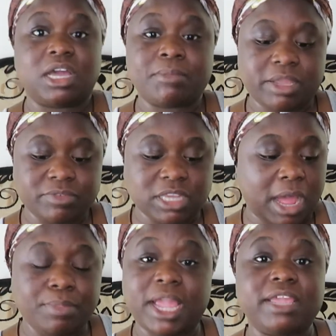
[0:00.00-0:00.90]
I'm not even,
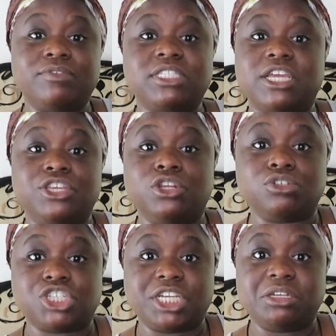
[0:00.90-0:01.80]
I'm not even telling you no
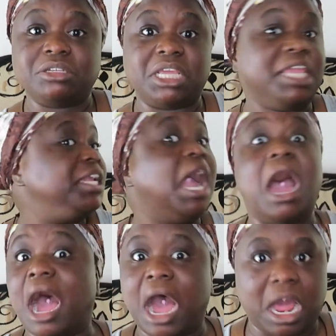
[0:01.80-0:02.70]
shit. It
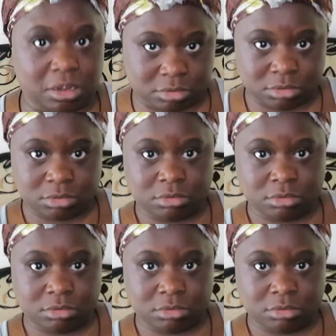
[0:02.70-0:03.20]
gone.